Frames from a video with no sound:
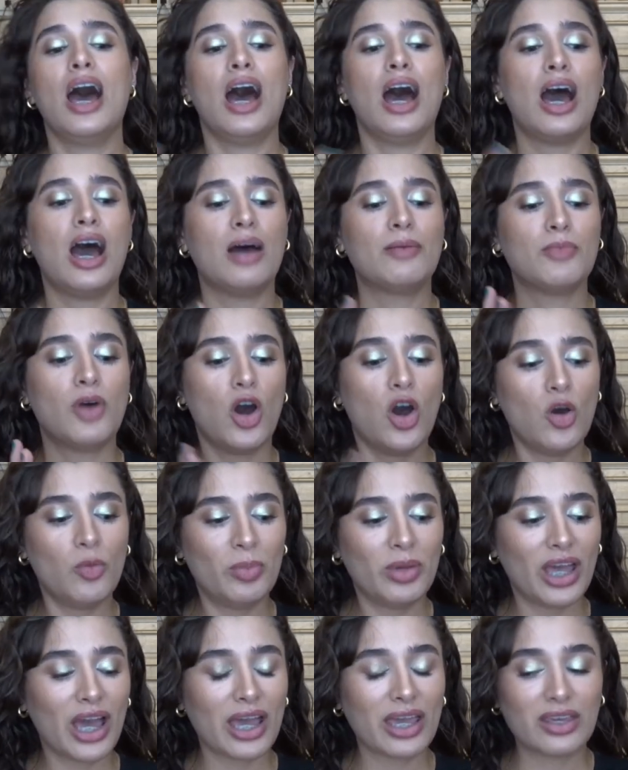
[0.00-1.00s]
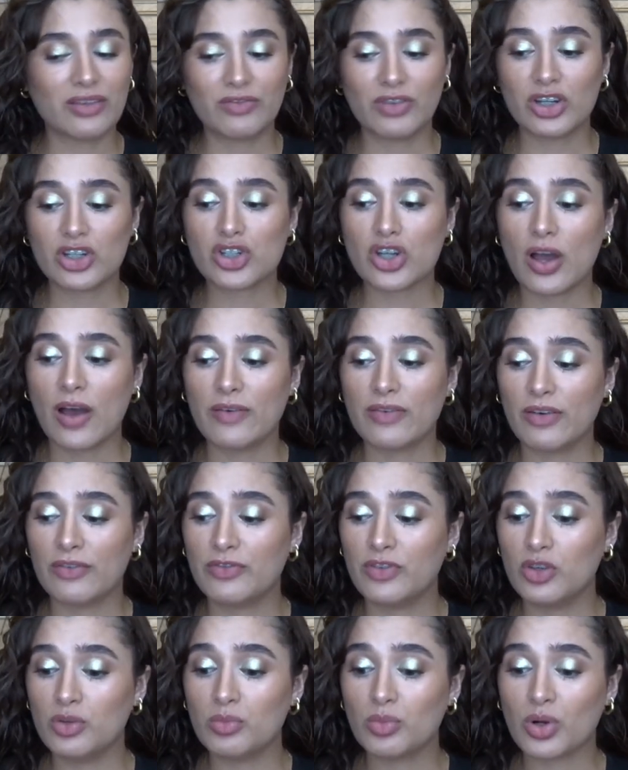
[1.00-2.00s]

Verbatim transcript: Um, hoping I can finish off a few